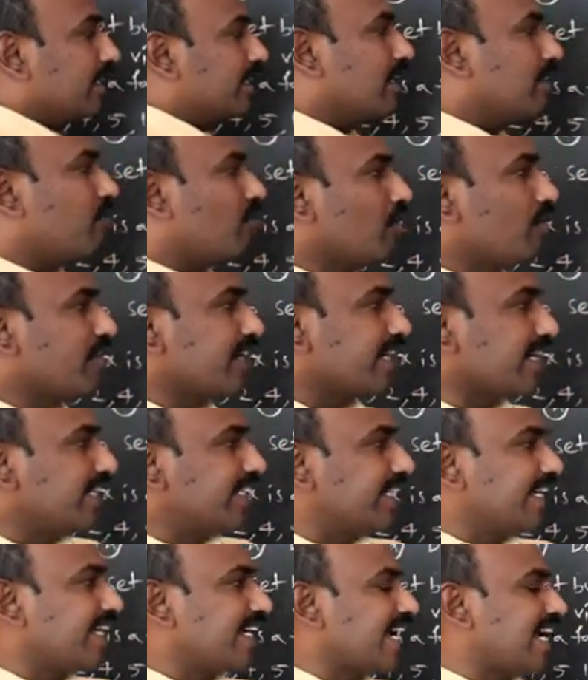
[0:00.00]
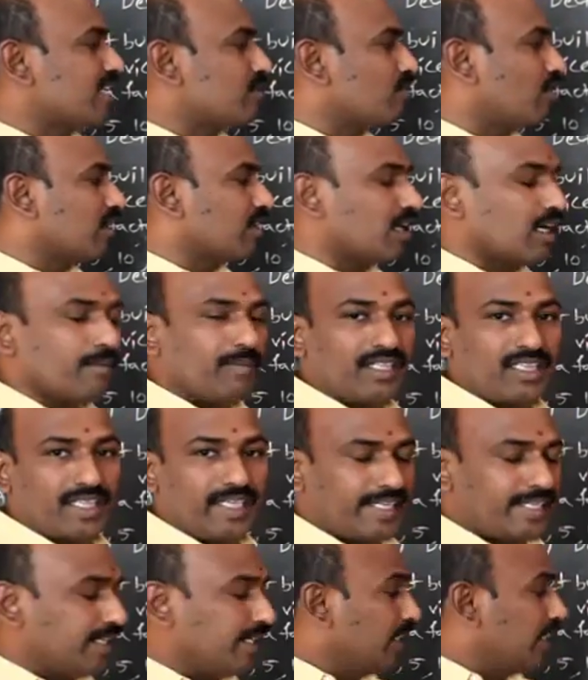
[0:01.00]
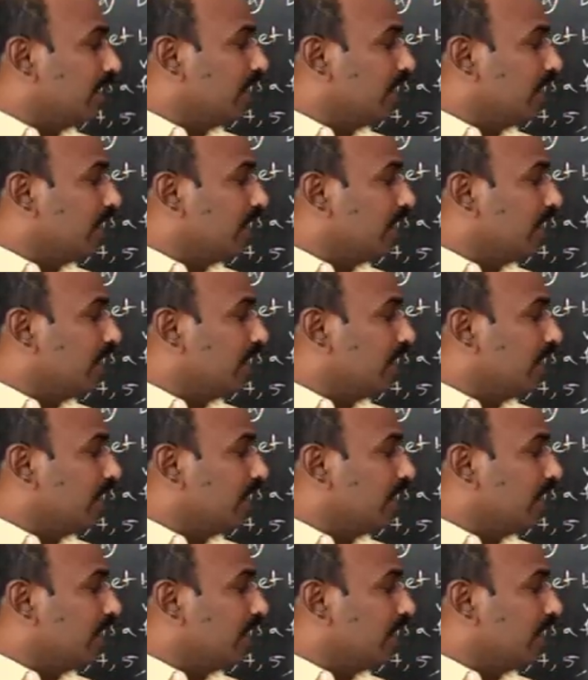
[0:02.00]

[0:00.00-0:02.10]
Therefore we can take as 1 3.